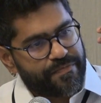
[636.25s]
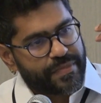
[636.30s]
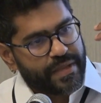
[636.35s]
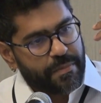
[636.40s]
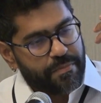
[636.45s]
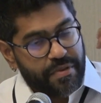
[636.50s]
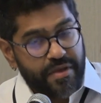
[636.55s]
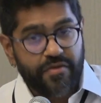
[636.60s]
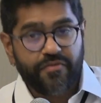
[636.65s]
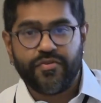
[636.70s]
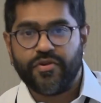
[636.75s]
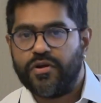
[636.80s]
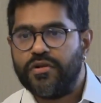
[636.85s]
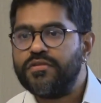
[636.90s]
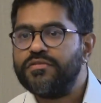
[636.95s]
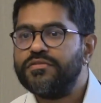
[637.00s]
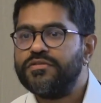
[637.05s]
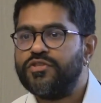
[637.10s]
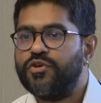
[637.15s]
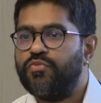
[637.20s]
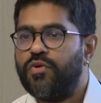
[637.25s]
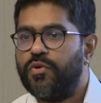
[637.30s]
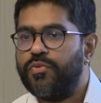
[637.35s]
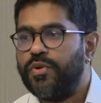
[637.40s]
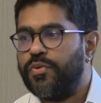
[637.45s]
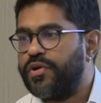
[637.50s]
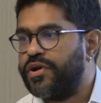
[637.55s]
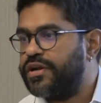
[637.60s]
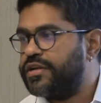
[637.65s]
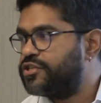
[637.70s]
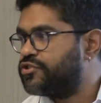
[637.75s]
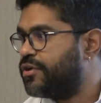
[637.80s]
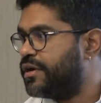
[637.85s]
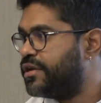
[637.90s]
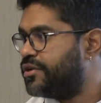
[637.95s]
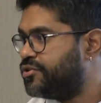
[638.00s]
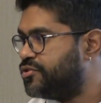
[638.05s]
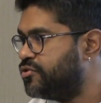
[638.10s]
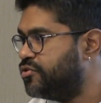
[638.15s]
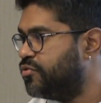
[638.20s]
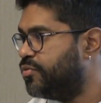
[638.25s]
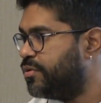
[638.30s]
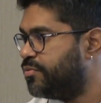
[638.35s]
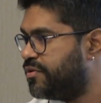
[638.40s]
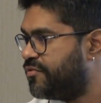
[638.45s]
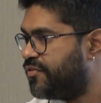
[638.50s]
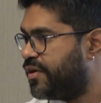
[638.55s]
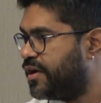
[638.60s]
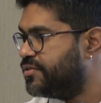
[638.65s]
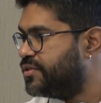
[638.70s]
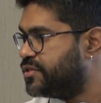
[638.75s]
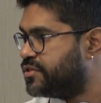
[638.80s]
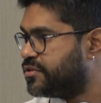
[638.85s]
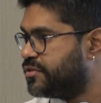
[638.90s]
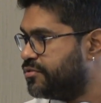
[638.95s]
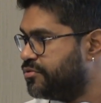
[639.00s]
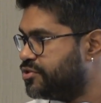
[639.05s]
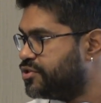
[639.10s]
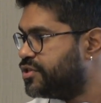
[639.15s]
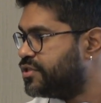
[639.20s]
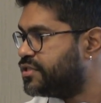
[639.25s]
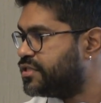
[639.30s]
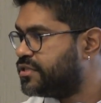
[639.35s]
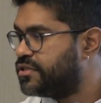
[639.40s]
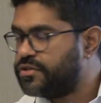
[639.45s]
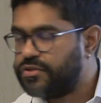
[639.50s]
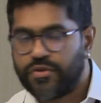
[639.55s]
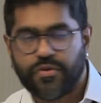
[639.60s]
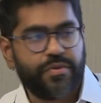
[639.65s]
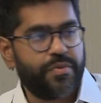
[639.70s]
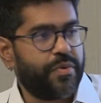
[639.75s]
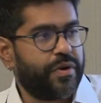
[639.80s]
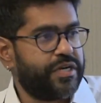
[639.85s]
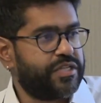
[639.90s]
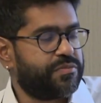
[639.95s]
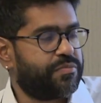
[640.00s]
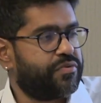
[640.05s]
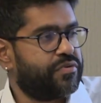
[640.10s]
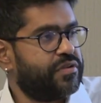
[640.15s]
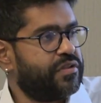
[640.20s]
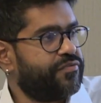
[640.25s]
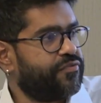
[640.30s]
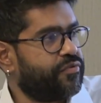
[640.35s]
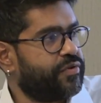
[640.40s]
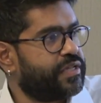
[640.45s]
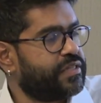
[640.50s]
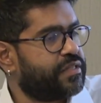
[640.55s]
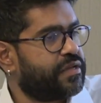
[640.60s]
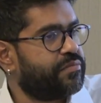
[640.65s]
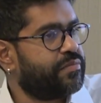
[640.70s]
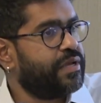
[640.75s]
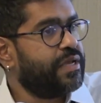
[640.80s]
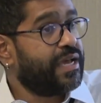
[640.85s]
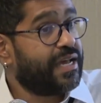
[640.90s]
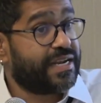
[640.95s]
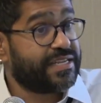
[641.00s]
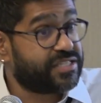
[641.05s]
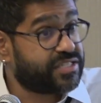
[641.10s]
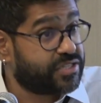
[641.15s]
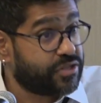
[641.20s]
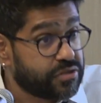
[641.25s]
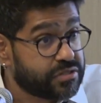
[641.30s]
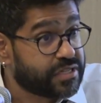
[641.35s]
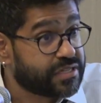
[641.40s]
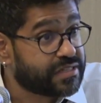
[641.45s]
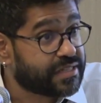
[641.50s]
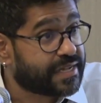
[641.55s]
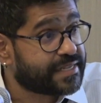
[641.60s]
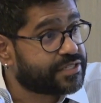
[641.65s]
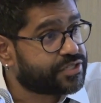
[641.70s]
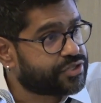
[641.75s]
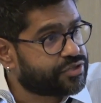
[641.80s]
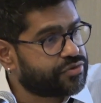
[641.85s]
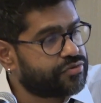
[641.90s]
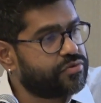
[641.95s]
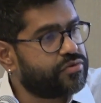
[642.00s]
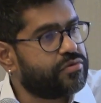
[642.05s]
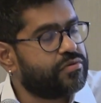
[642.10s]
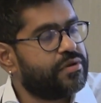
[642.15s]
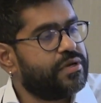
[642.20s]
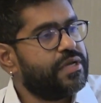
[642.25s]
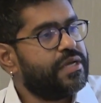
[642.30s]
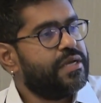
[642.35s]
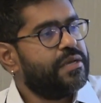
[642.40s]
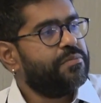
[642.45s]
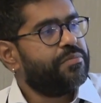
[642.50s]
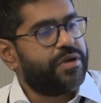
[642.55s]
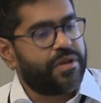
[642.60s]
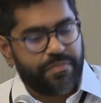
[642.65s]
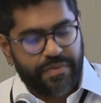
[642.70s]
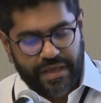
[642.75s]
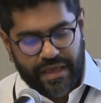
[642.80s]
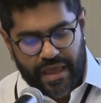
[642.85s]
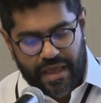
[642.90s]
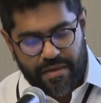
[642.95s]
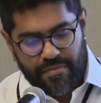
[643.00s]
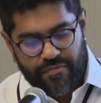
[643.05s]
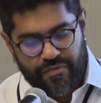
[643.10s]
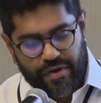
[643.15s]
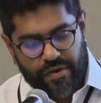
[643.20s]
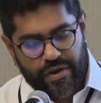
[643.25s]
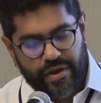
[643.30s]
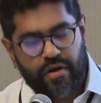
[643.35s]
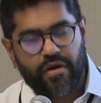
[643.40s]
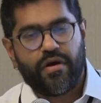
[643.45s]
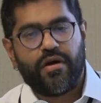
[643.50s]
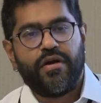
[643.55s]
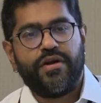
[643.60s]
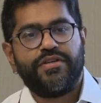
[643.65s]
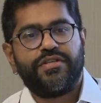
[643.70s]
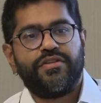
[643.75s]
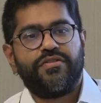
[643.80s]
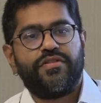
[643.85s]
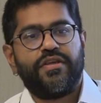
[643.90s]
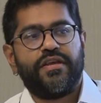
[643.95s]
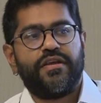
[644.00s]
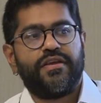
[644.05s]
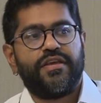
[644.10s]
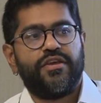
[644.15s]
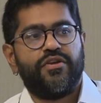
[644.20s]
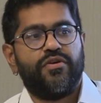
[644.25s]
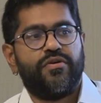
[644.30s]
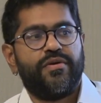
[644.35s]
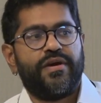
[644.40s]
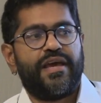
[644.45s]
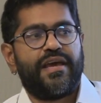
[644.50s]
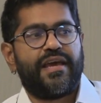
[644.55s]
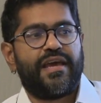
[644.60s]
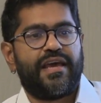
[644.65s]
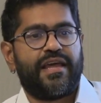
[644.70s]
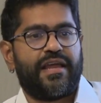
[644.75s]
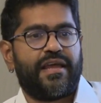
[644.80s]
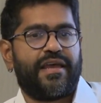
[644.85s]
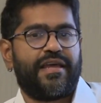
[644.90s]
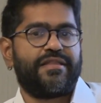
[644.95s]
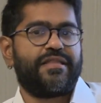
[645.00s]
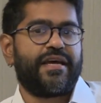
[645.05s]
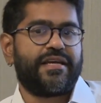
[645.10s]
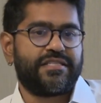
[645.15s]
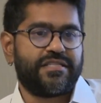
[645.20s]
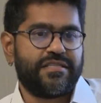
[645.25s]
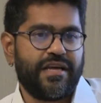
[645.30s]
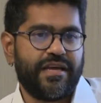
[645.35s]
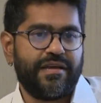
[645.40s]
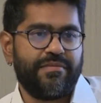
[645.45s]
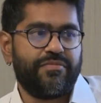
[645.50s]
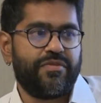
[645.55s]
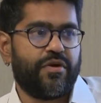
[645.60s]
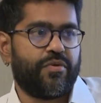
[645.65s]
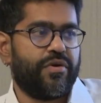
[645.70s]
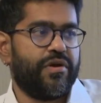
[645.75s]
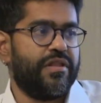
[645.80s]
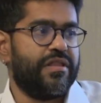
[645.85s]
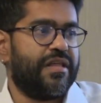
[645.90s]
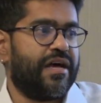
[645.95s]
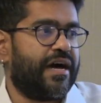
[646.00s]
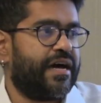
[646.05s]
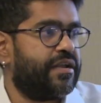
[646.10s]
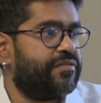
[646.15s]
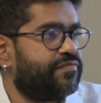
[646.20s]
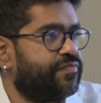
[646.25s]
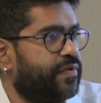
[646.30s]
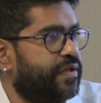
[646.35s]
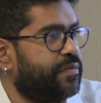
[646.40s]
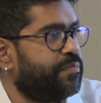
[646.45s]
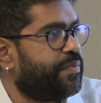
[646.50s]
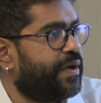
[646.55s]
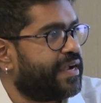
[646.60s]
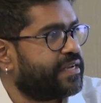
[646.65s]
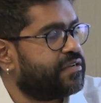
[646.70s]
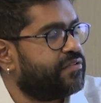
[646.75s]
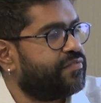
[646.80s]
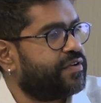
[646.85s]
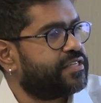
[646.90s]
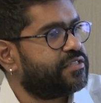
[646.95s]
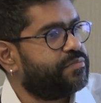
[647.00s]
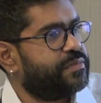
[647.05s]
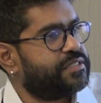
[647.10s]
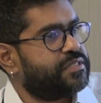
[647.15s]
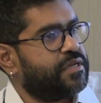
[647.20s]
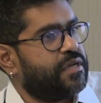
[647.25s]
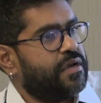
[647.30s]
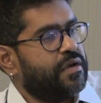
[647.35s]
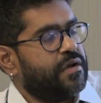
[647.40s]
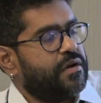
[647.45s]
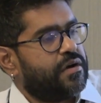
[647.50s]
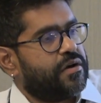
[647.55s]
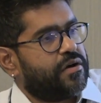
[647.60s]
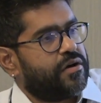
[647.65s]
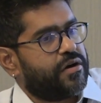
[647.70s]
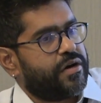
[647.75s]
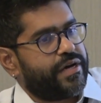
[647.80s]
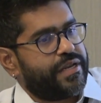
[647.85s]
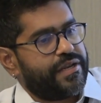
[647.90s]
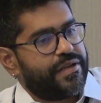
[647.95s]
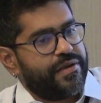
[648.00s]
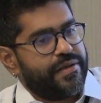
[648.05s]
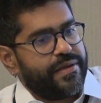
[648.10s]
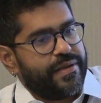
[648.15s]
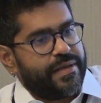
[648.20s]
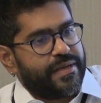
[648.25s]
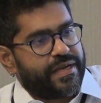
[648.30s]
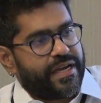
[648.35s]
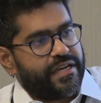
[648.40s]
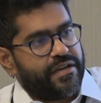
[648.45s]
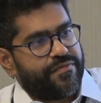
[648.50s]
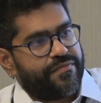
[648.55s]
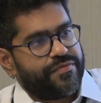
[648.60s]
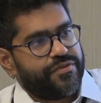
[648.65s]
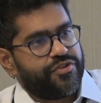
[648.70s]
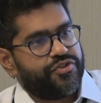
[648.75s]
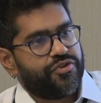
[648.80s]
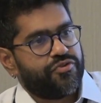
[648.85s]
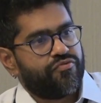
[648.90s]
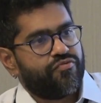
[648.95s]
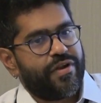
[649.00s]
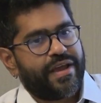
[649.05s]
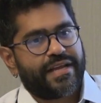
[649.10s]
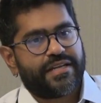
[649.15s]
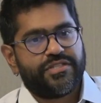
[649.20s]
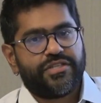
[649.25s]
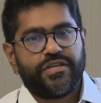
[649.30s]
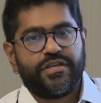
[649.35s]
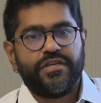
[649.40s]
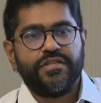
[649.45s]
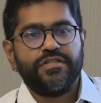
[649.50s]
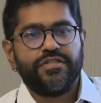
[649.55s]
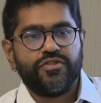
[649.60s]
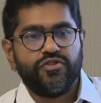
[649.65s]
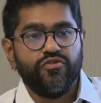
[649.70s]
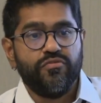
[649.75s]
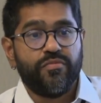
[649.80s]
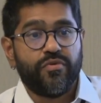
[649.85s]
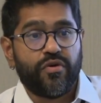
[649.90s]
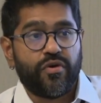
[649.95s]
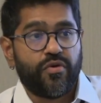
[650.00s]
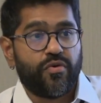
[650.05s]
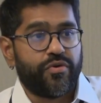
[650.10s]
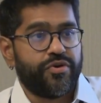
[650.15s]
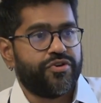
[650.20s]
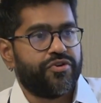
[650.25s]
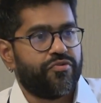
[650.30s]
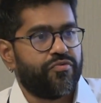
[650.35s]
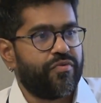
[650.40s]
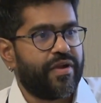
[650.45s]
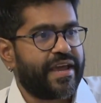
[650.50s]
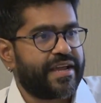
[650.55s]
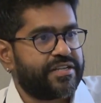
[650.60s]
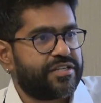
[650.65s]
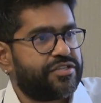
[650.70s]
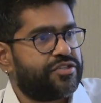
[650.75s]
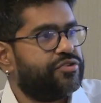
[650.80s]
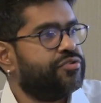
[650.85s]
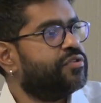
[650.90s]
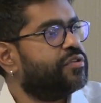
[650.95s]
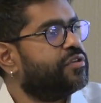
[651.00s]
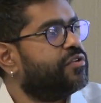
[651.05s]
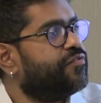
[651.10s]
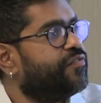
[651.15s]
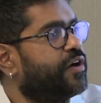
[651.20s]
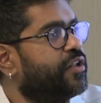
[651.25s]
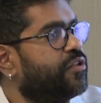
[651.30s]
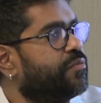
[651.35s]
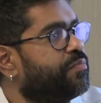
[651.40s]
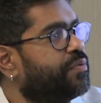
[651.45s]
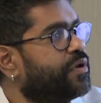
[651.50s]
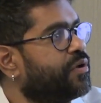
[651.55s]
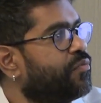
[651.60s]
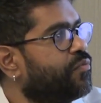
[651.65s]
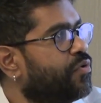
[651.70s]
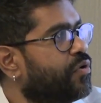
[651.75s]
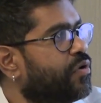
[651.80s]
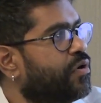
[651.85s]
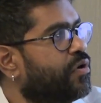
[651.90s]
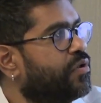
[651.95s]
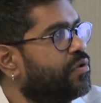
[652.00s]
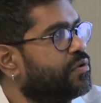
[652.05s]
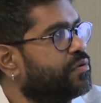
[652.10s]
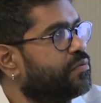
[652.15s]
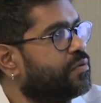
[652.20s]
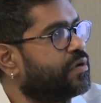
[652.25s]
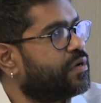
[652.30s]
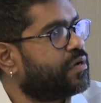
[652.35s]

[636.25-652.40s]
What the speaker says: pivotal to what we were going to try to do when we found these solutions and we wanted to proliferate them. And I still think that's true, but it became very hard to think, at that time, there were a lot of impact investments on kind of direct to consumer or direct to the developing world,